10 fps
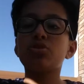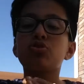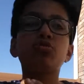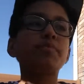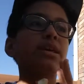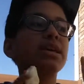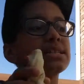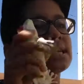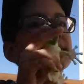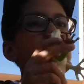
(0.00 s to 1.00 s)
the truth
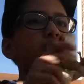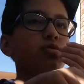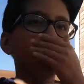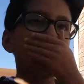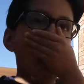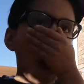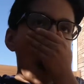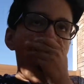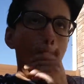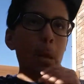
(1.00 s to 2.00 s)
because it tells me
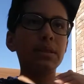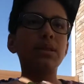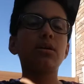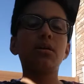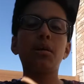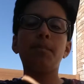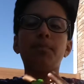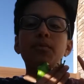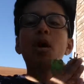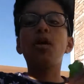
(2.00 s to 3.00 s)
on
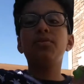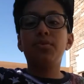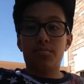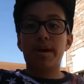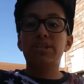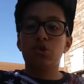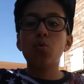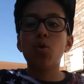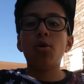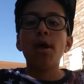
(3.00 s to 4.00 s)
my
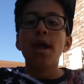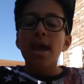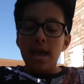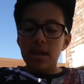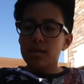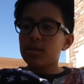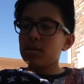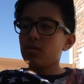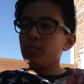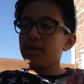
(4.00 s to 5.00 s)
school,
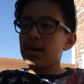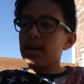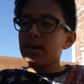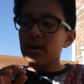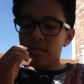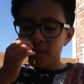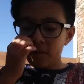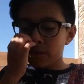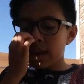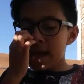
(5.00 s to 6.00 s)
and you'll be like, I
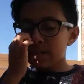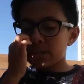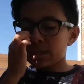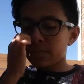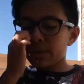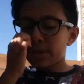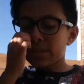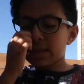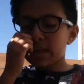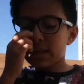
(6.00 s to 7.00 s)
think you can touch it
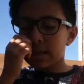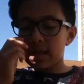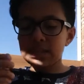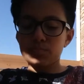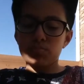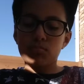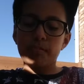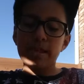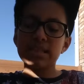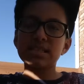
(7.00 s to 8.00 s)
because it has
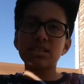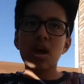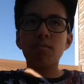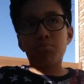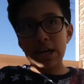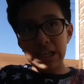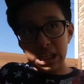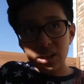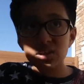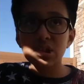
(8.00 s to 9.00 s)
not
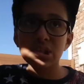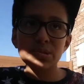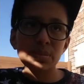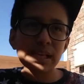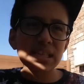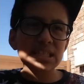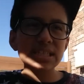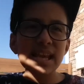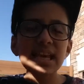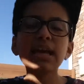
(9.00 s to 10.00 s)
bright colors, but like a
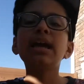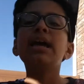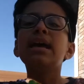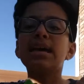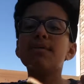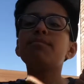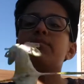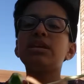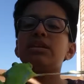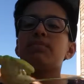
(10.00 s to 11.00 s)
snake can
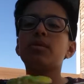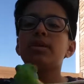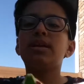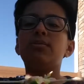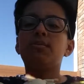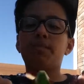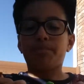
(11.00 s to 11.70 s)
be very